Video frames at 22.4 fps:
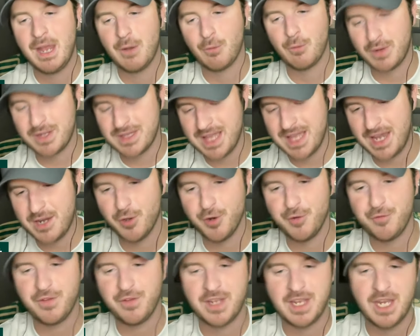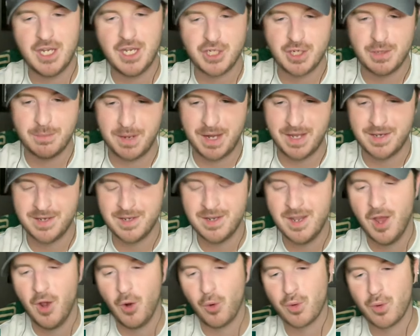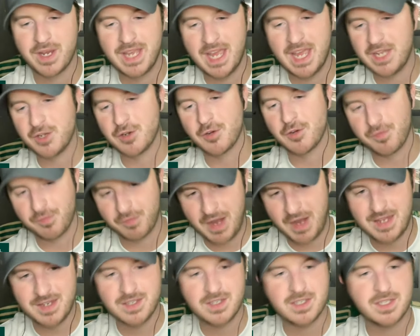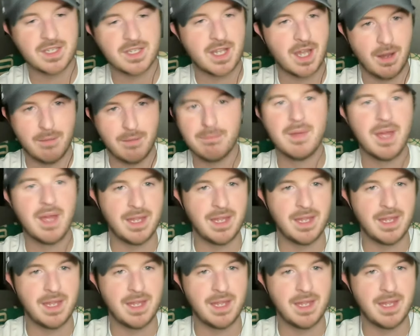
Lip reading: ring that notification button, or get your friend to come